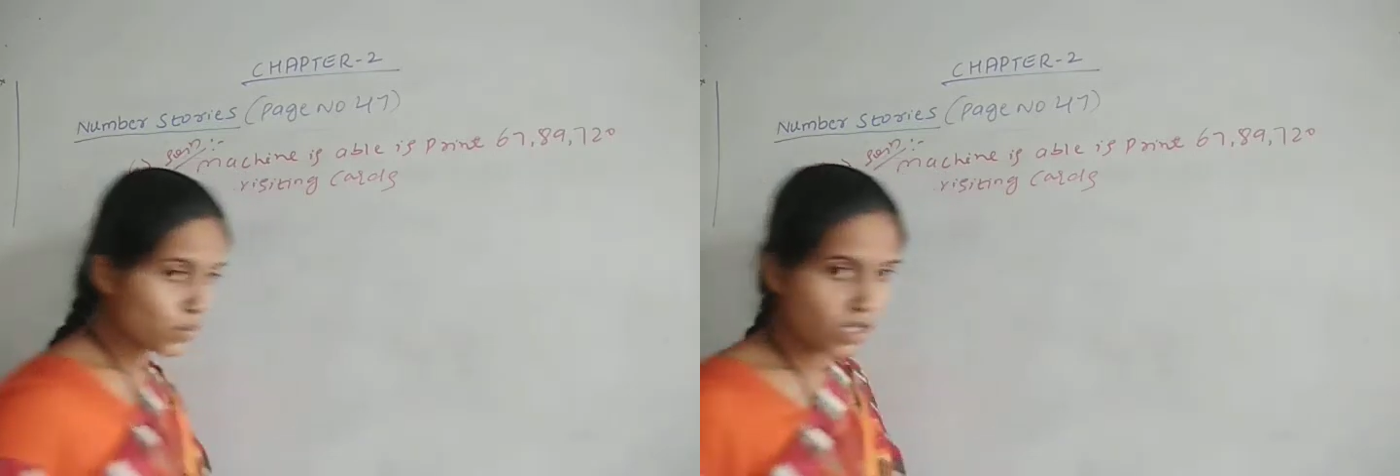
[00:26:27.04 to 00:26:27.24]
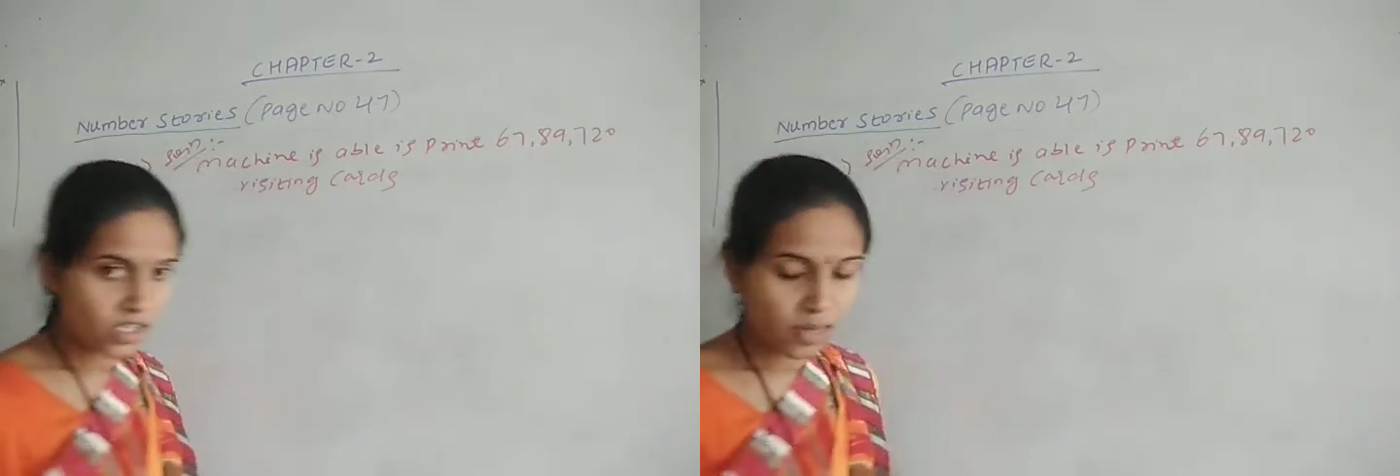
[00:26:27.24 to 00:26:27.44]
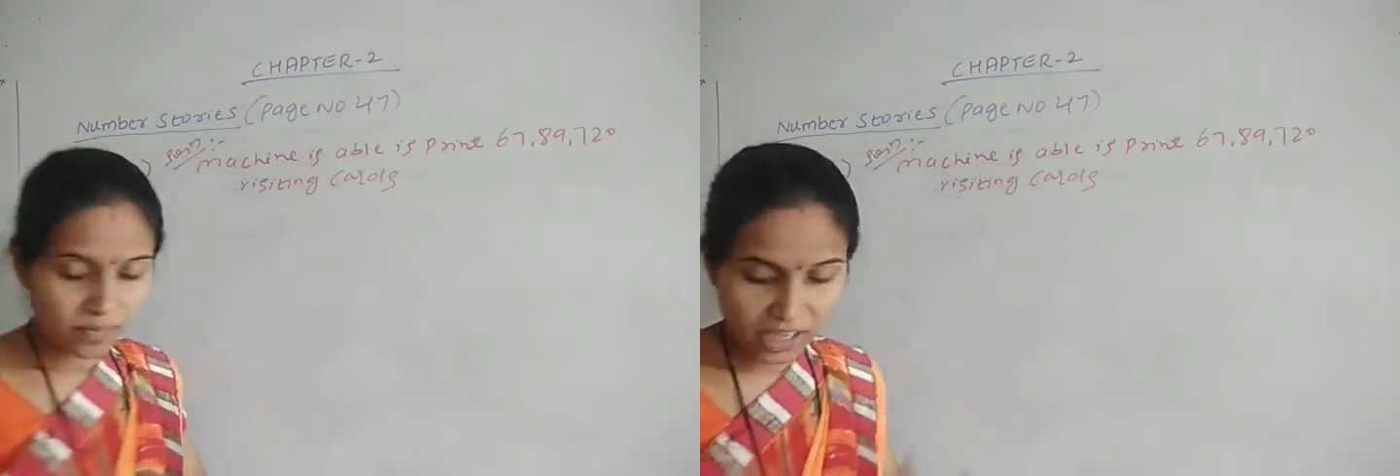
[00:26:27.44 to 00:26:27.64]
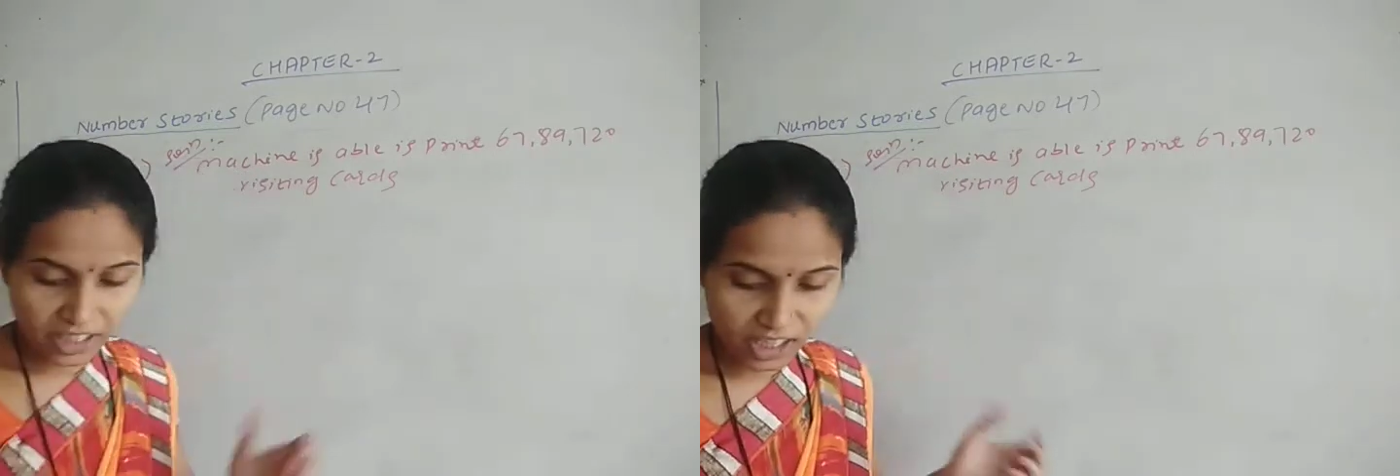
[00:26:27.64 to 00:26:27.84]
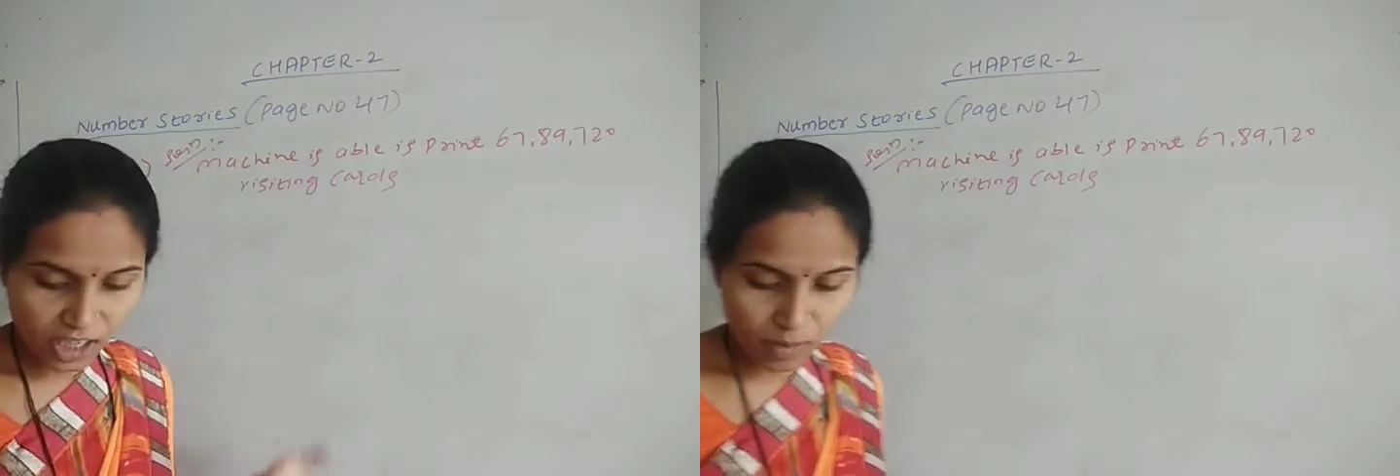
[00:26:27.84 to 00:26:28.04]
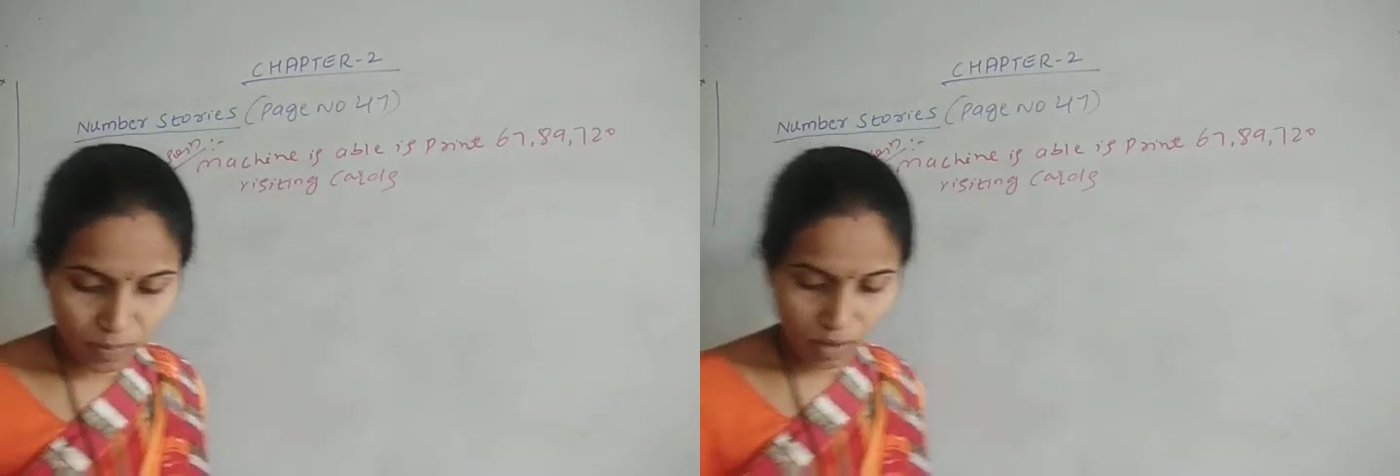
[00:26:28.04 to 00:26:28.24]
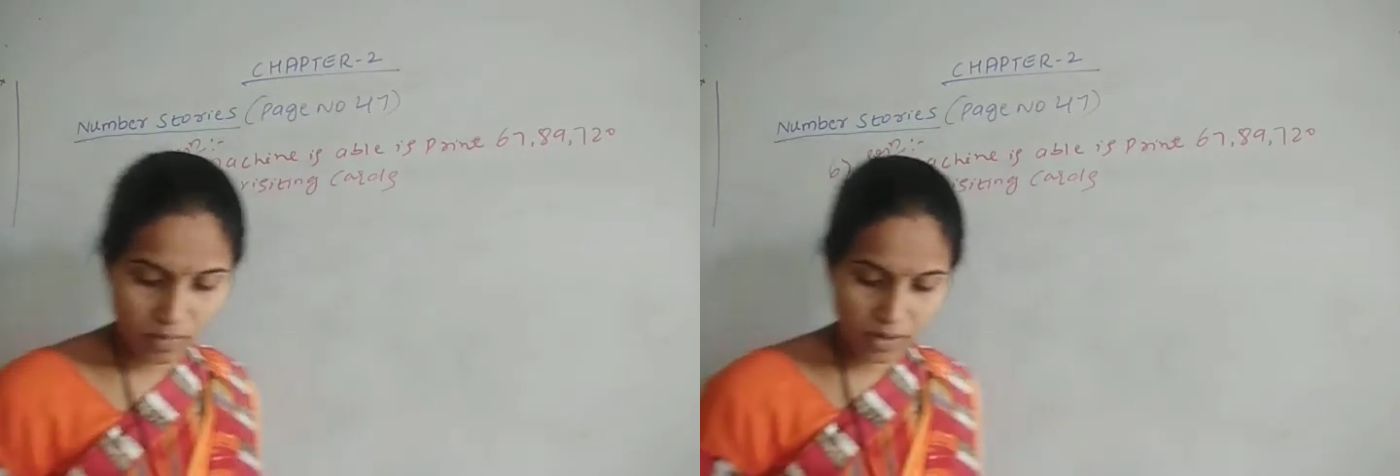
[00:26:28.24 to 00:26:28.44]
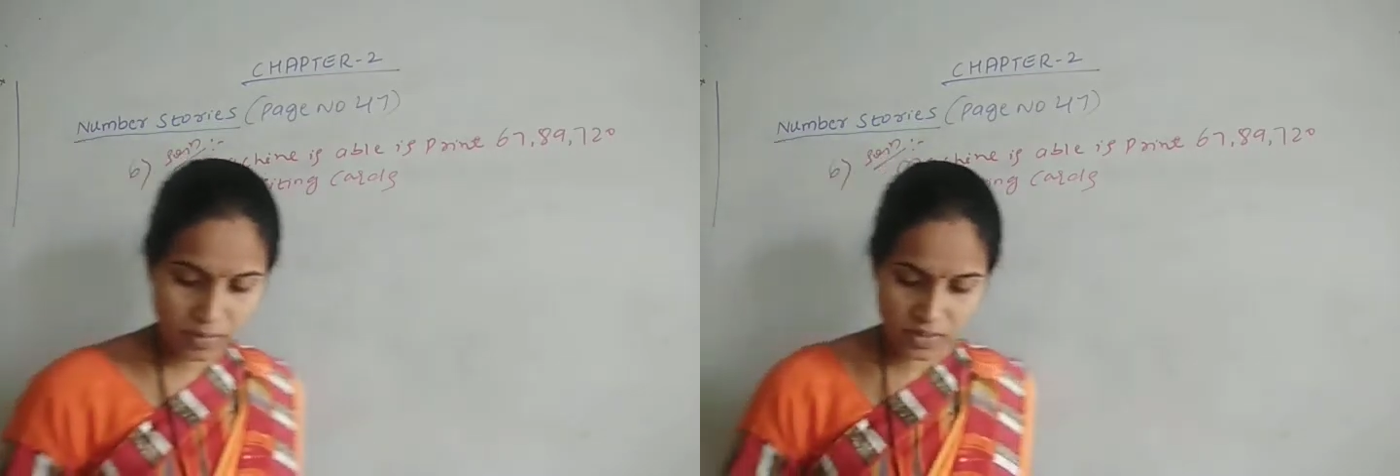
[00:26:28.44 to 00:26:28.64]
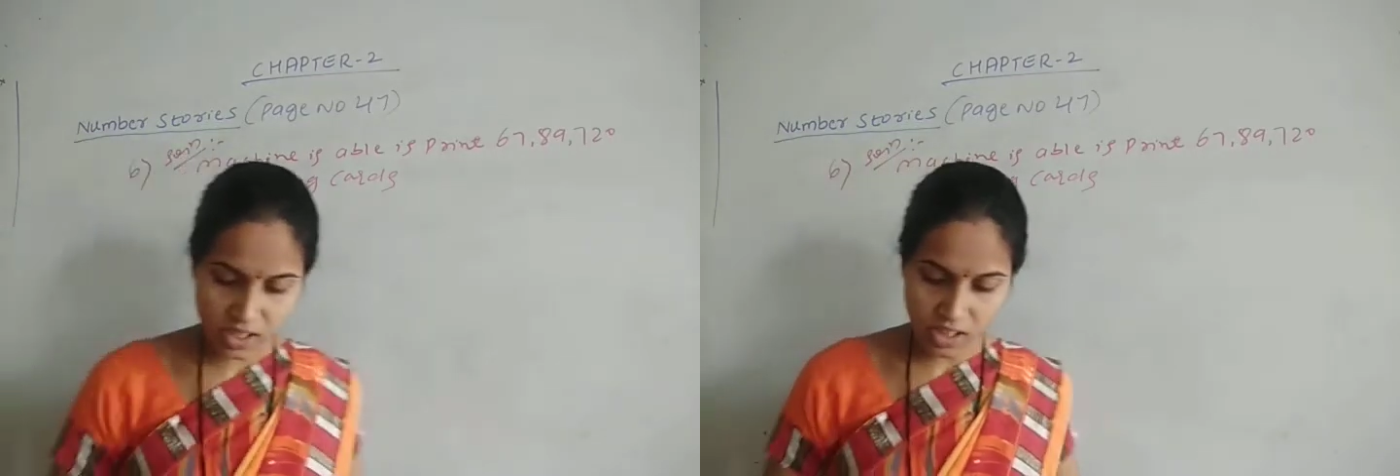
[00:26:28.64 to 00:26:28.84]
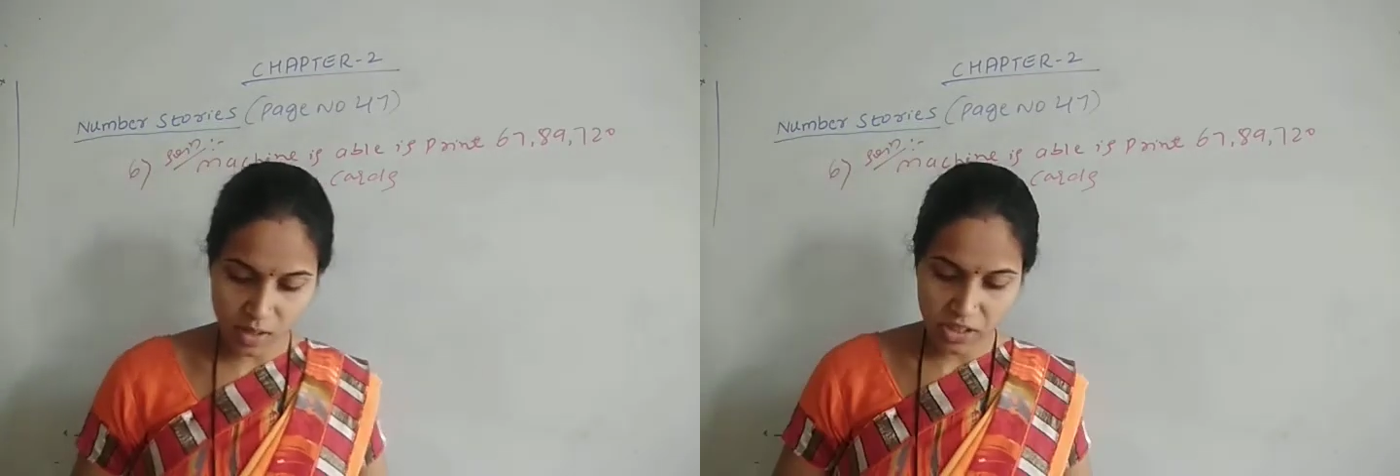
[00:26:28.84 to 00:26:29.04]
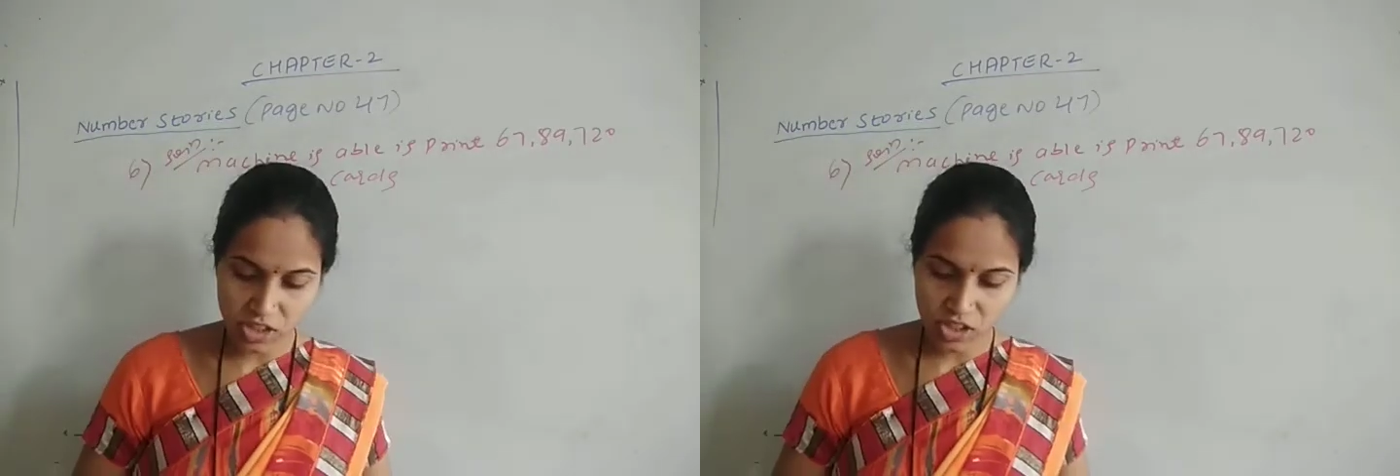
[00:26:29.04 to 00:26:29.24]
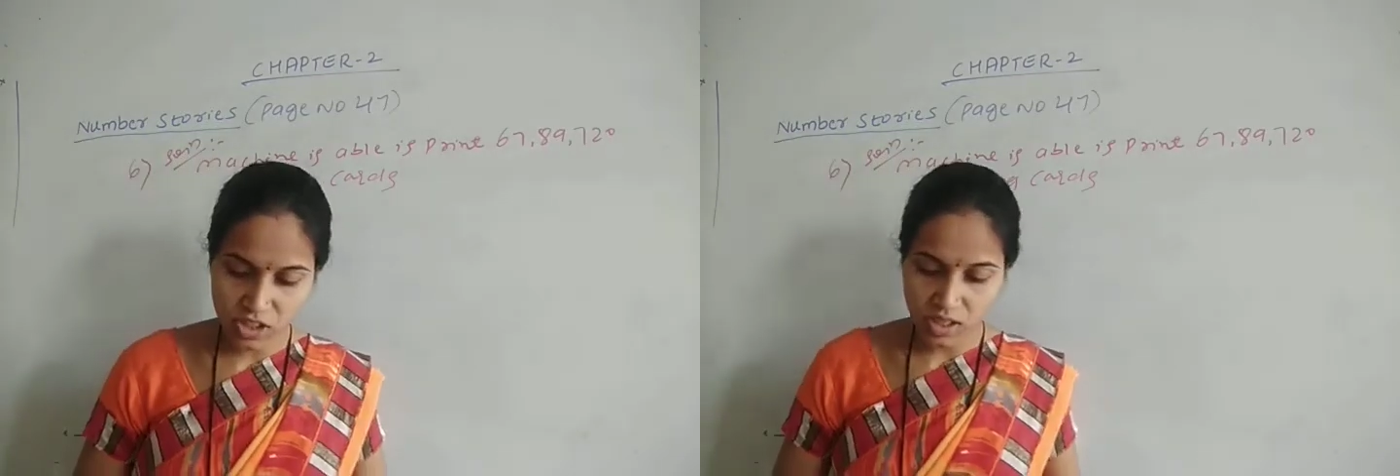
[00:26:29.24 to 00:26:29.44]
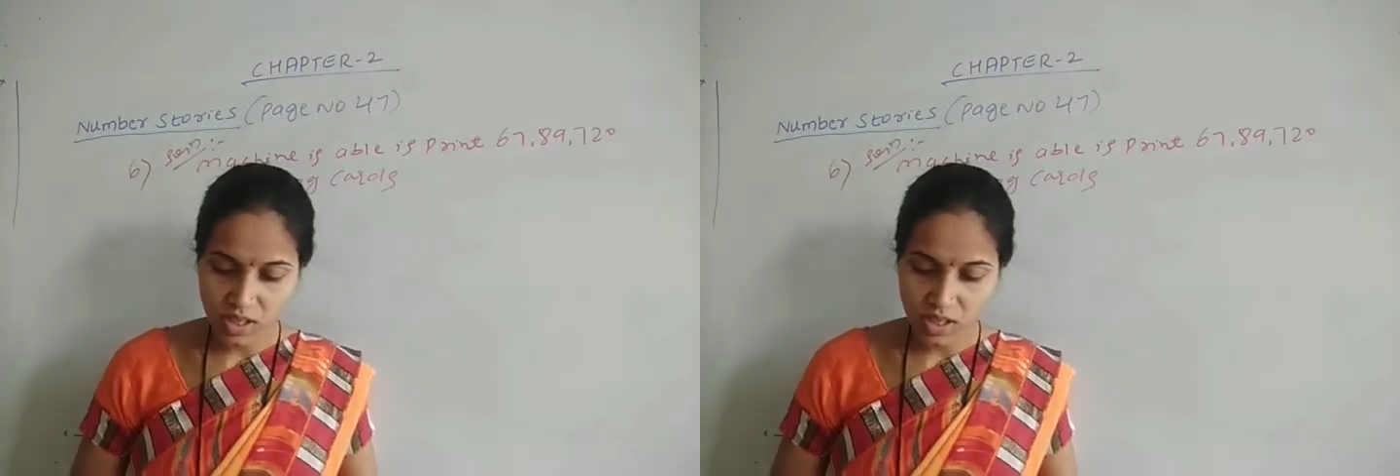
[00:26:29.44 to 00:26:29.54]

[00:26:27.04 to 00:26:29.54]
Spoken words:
to some technical problems in the machine